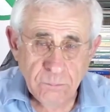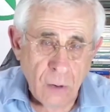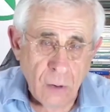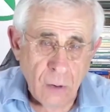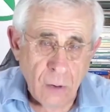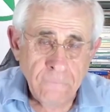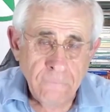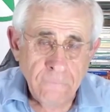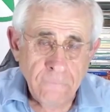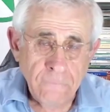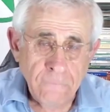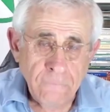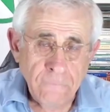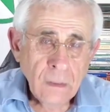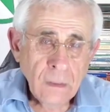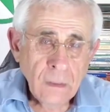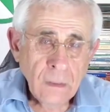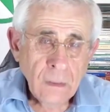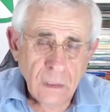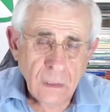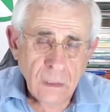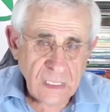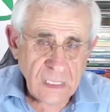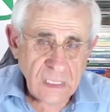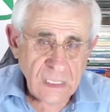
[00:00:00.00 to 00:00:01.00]
and Israel
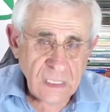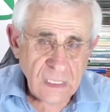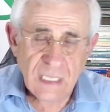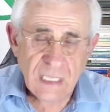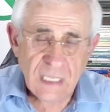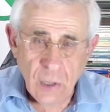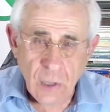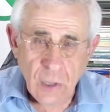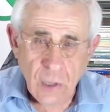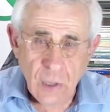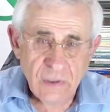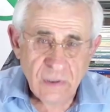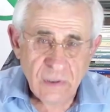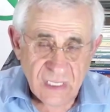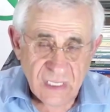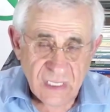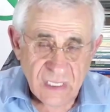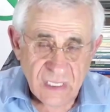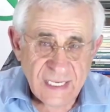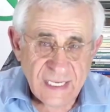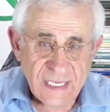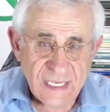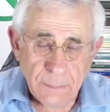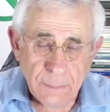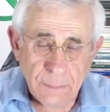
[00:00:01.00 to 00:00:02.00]
now is an easy
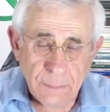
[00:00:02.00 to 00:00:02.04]
prey